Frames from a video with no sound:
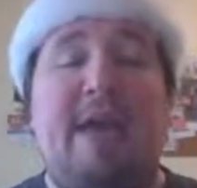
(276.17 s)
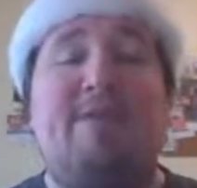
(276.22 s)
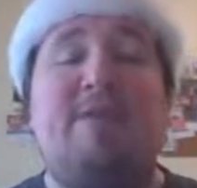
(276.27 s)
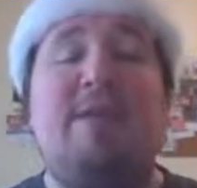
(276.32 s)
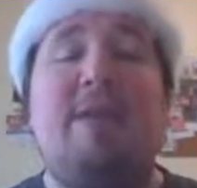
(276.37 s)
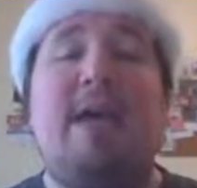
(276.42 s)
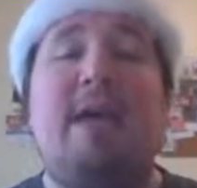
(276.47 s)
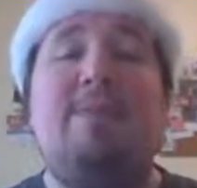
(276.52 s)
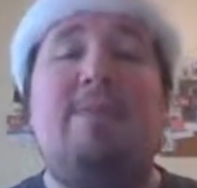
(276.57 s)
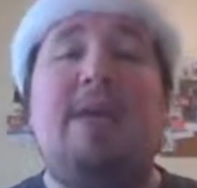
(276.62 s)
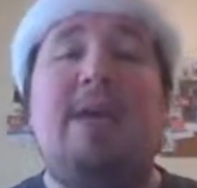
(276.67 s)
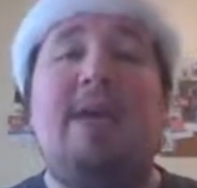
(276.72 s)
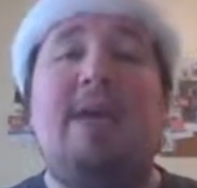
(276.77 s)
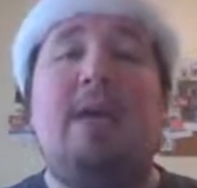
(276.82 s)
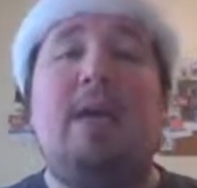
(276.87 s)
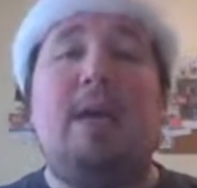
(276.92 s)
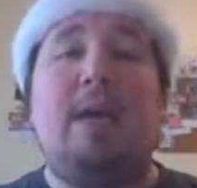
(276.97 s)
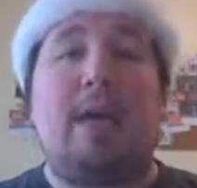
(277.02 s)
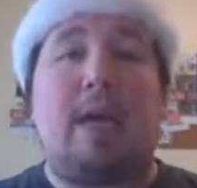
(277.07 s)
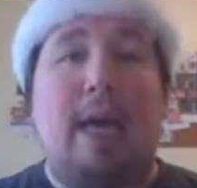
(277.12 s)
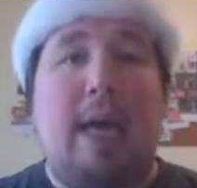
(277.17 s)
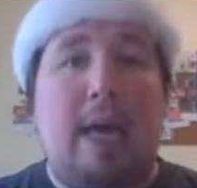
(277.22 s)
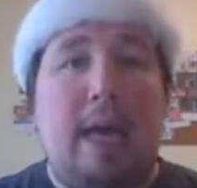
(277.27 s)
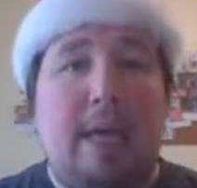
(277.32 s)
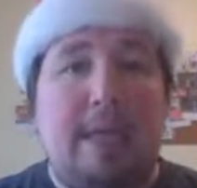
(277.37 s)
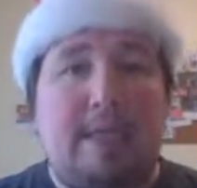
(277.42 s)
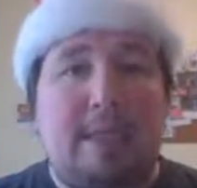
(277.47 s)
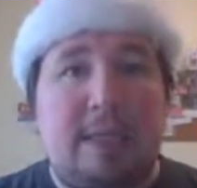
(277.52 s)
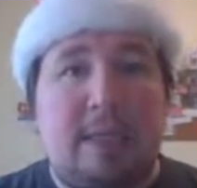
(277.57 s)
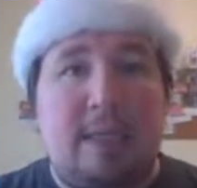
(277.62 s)
Every time they
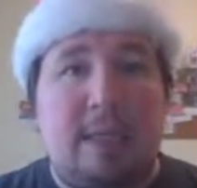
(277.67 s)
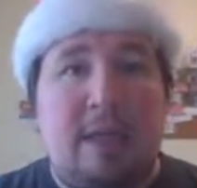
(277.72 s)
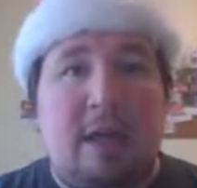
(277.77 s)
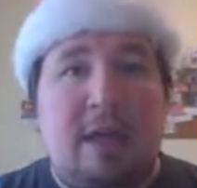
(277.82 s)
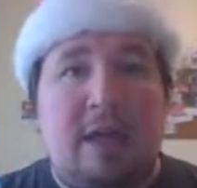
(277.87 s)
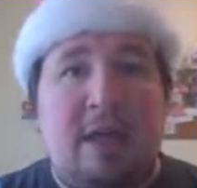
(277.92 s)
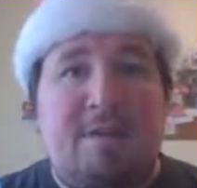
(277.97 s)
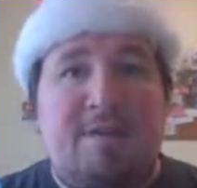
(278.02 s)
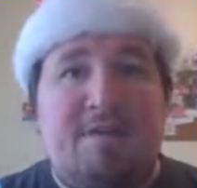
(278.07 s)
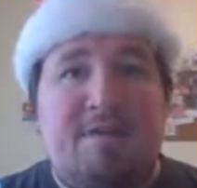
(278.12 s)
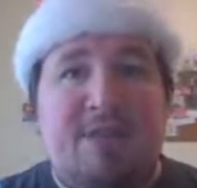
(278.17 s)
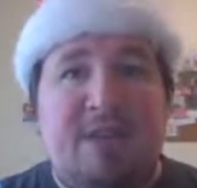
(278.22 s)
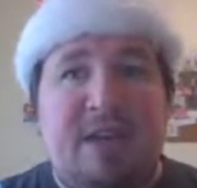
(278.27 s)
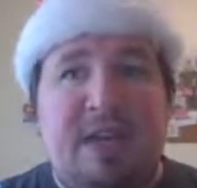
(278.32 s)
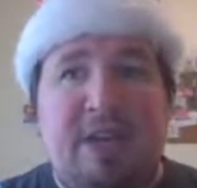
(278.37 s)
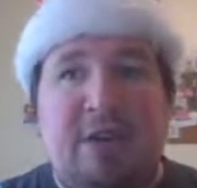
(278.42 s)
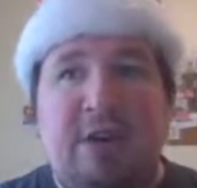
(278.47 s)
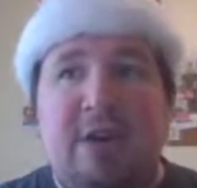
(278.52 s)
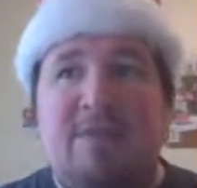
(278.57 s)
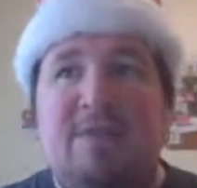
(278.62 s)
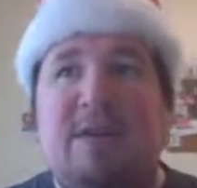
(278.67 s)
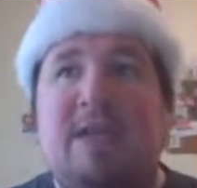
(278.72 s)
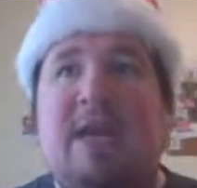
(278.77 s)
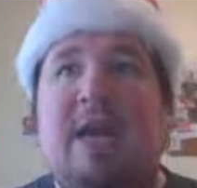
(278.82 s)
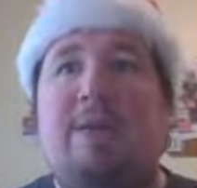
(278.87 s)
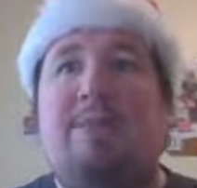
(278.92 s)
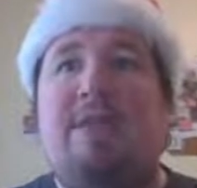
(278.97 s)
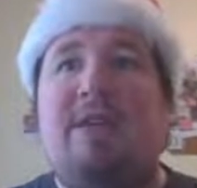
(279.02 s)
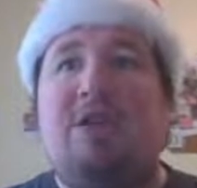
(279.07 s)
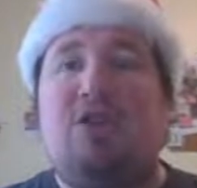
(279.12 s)
cut a fare, every
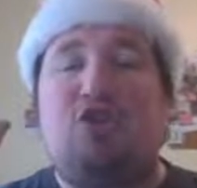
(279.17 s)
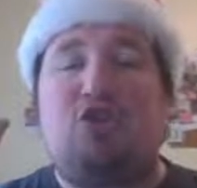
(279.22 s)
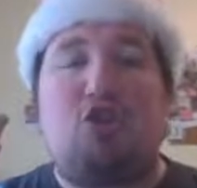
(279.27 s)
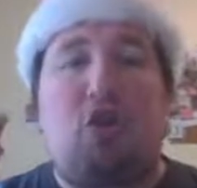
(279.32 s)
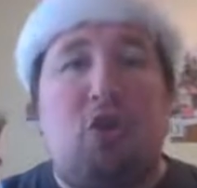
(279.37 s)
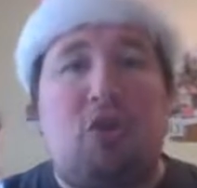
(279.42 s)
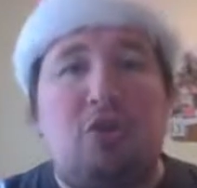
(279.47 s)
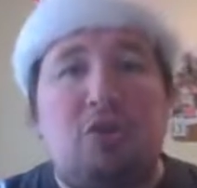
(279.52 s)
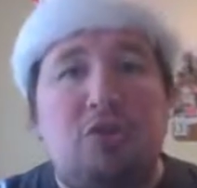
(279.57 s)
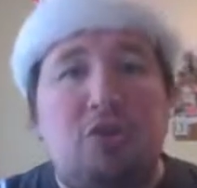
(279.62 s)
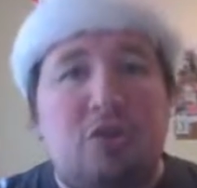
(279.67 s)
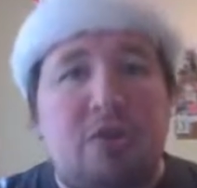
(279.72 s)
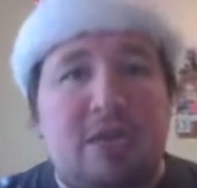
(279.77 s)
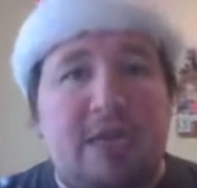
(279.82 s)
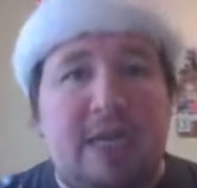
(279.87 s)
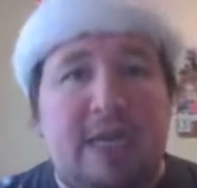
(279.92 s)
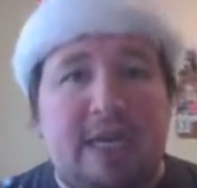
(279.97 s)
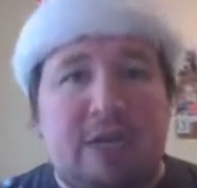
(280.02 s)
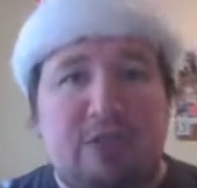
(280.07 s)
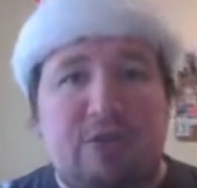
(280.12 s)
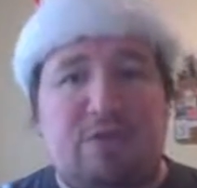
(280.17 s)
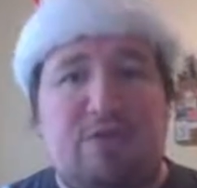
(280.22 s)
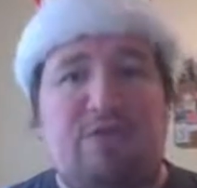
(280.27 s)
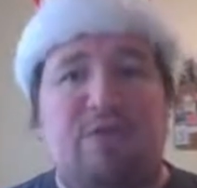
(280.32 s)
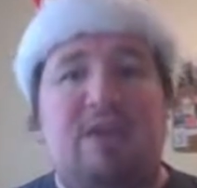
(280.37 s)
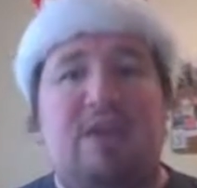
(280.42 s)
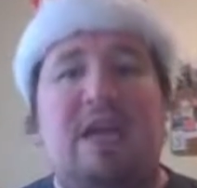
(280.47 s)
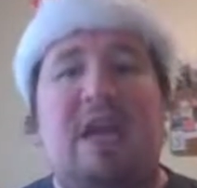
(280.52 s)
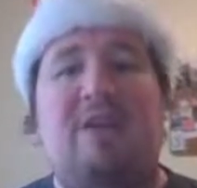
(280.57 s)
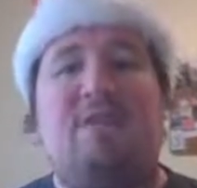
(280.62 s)
time they charged an extra
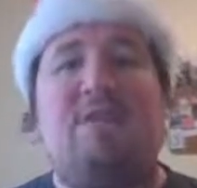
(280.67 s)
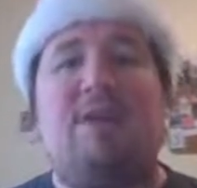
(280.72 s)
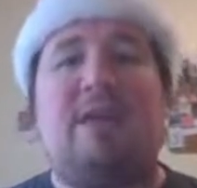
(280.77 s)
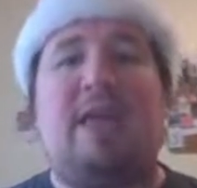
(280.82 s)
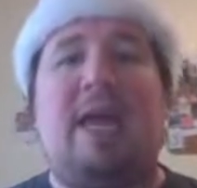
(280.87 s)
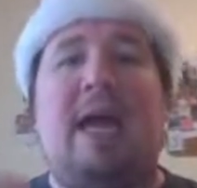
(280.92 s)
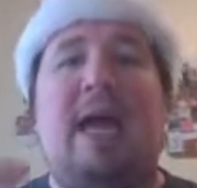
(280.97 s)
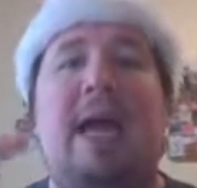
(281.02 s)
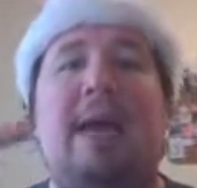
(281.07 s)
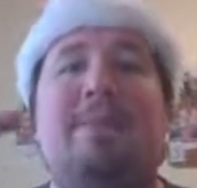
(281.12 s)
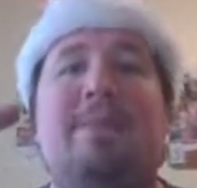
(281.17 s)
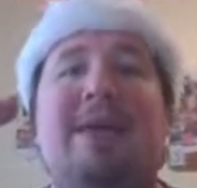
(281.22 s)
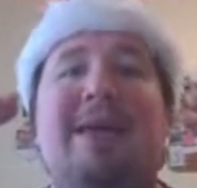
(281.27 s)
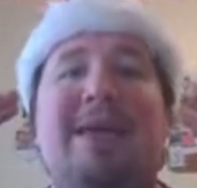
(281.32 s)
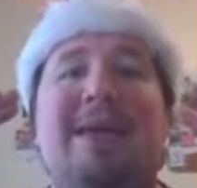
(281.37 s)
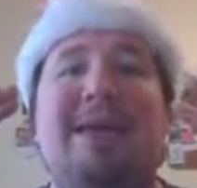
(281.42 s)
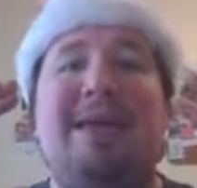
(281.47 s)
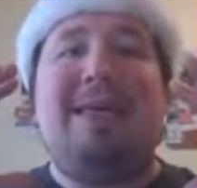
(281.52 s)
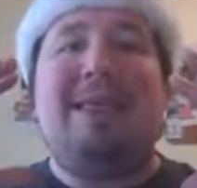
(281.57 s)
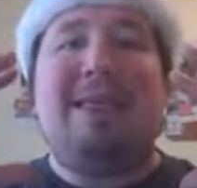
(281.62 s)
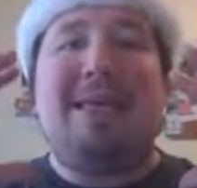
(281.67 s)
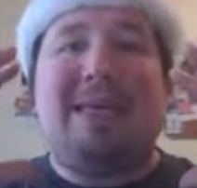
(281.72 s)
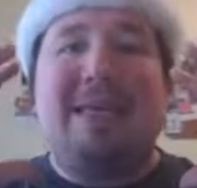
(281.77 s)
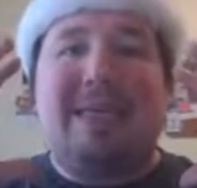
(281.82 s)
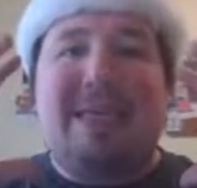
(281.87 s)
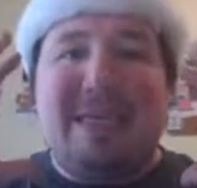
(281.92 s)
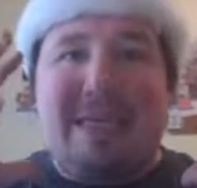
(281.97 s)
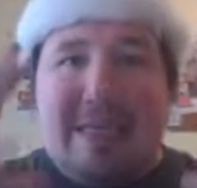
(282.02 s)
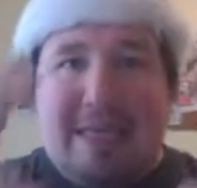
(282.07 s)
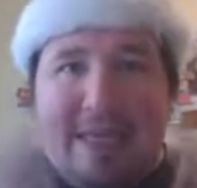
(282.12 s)
fee, every time they
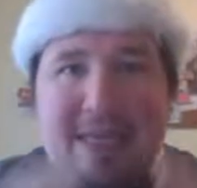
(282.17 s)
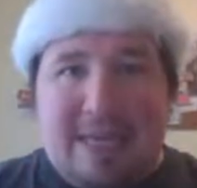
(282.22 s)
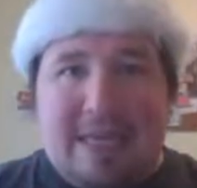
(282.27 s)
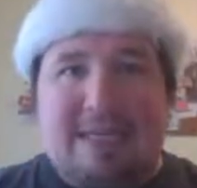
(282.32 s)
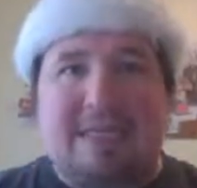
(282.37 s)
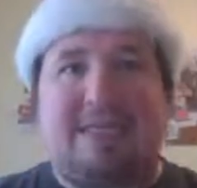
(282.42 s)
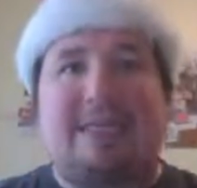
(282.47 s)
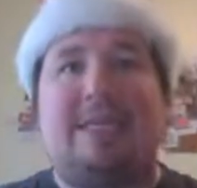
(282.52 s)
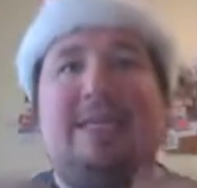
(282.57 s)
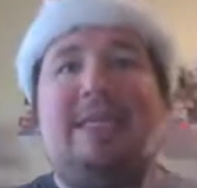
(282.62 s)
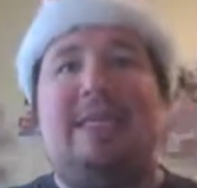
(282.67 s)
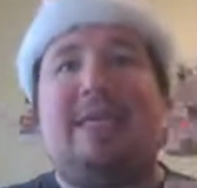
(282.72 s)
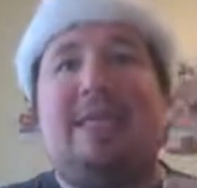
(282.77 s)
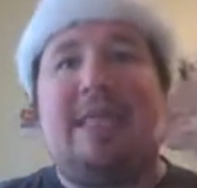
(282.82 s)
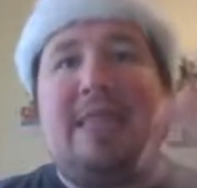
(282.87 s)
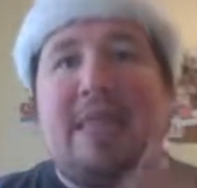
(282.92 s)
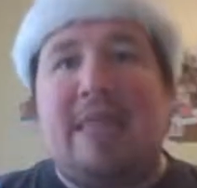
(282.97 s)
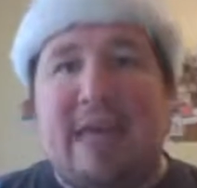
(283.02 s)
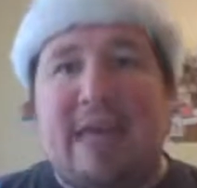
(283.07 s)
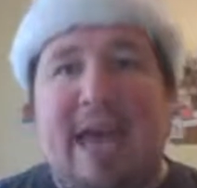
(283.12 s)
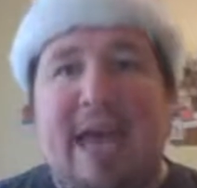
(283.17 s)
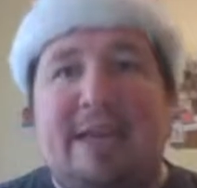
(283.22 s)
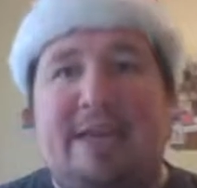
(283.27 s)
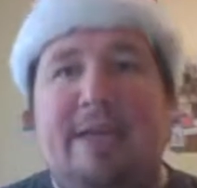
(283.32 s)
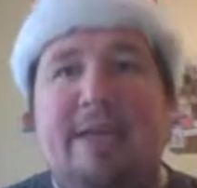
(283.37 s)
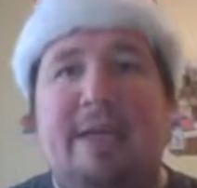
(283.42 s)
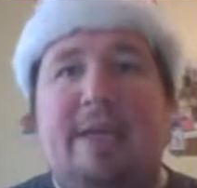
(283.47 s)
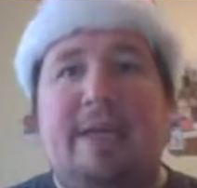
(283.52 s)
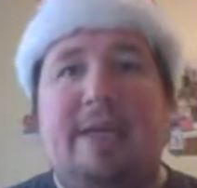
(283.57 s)
did this, they did that,